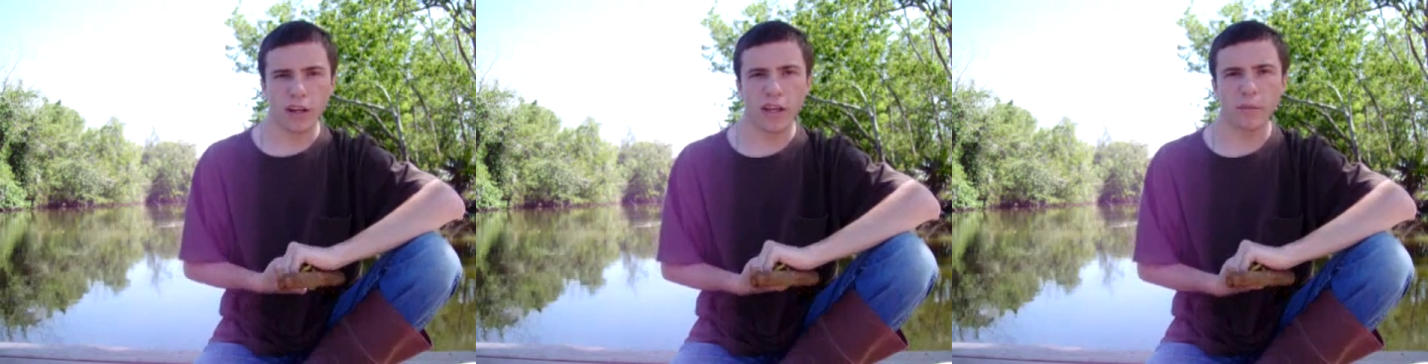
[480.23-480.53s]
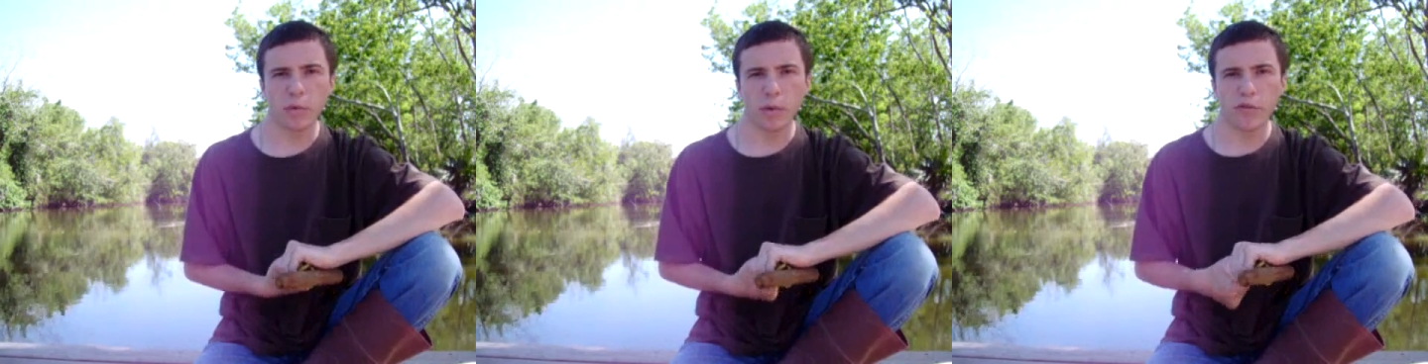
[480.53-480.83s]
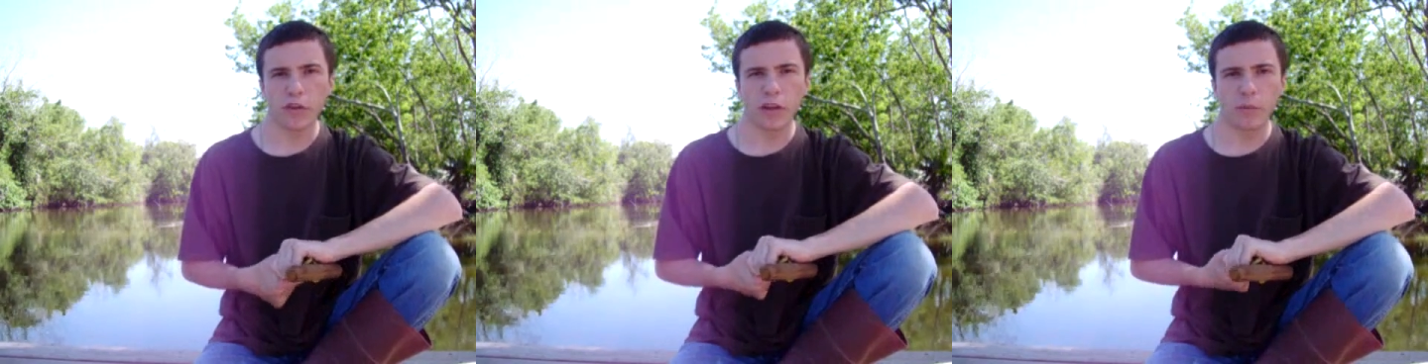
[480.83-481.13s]
to keep them
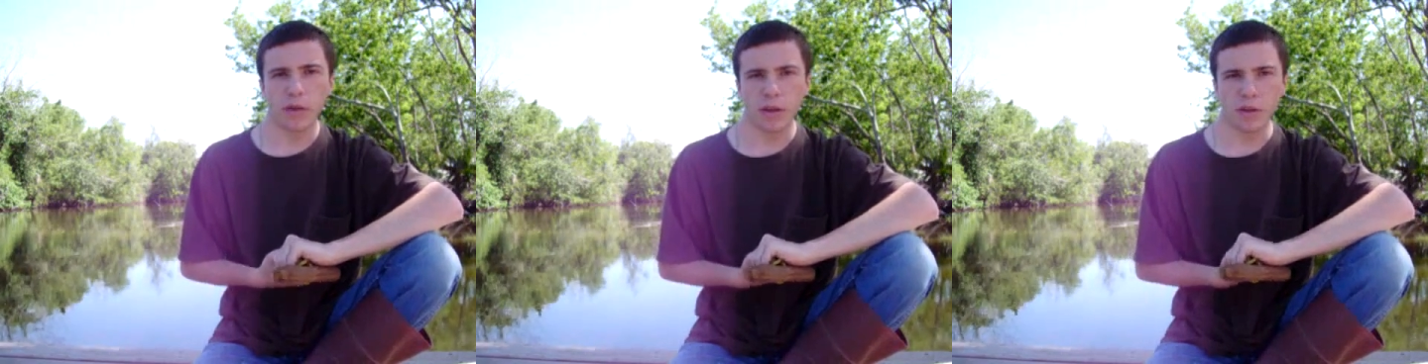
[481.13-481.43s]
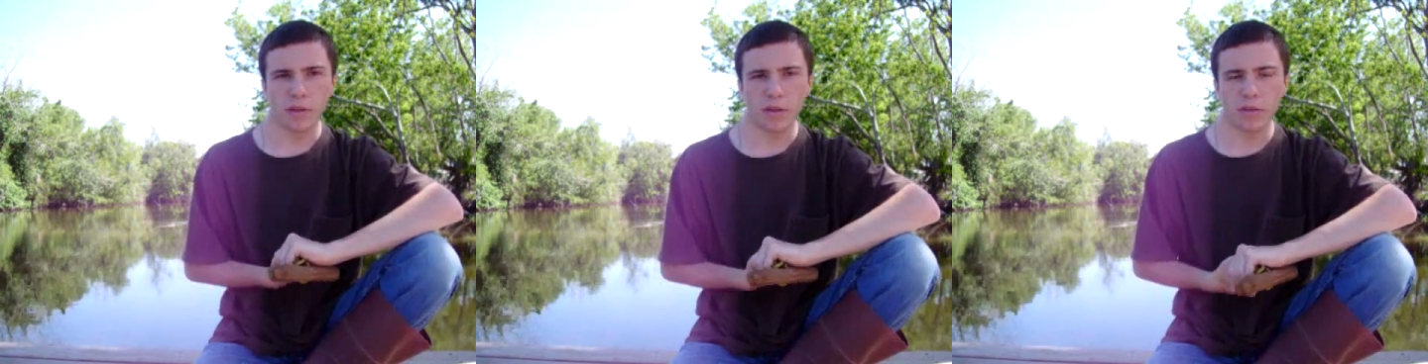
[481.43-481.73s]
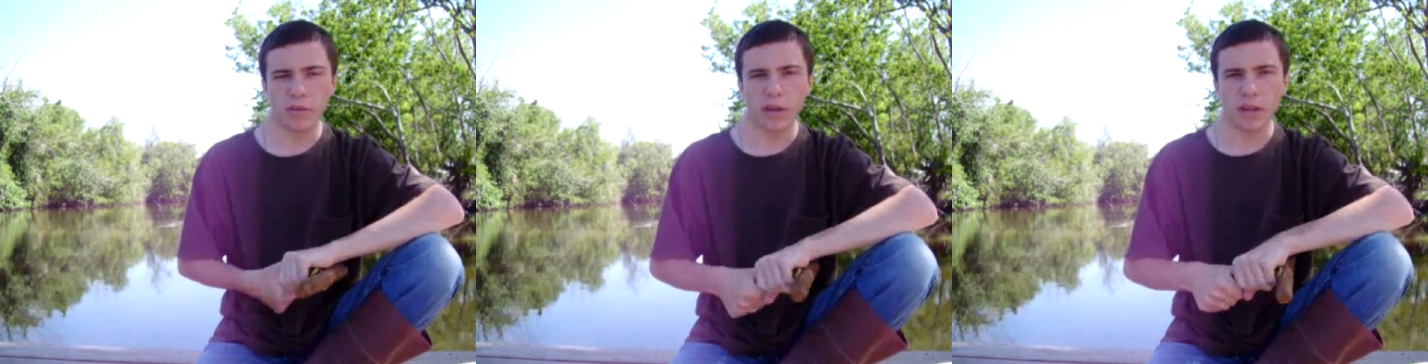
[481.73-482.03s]
if you're going to be
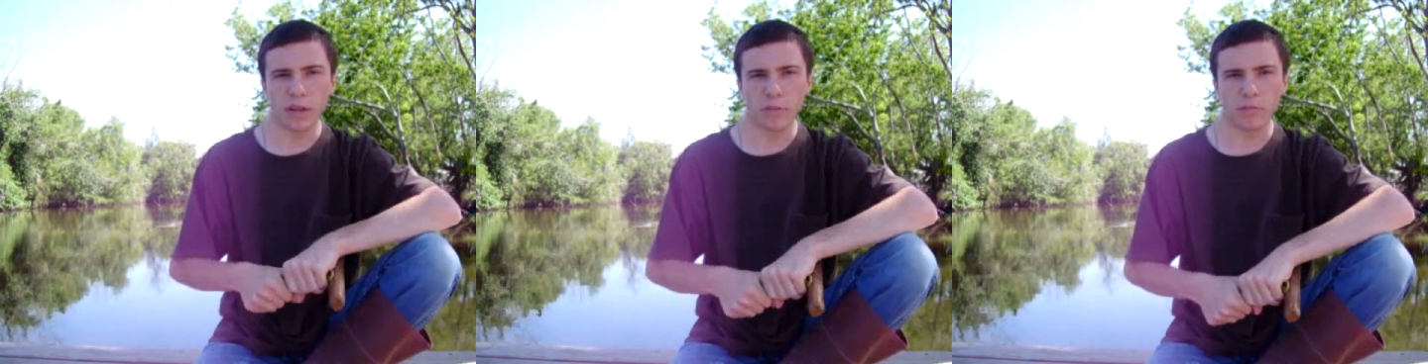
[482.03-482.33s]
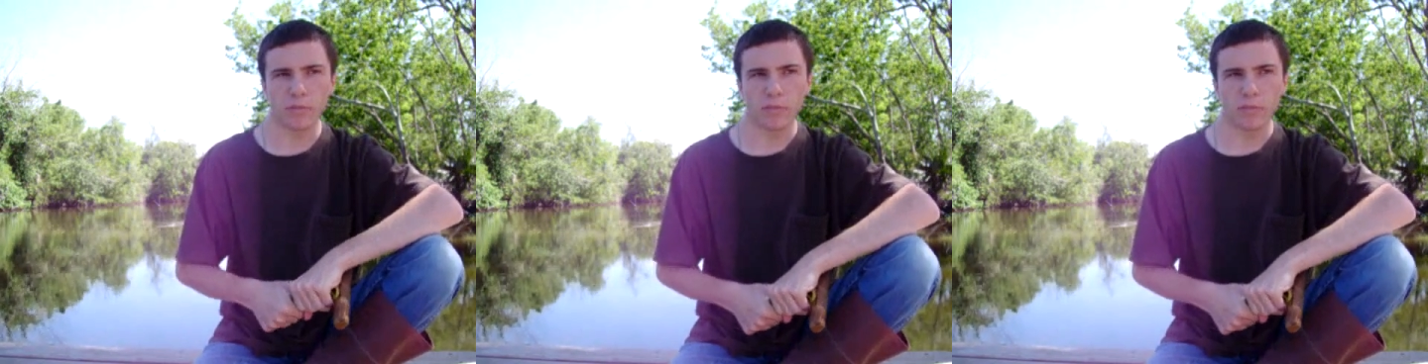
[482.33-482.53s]
eating them.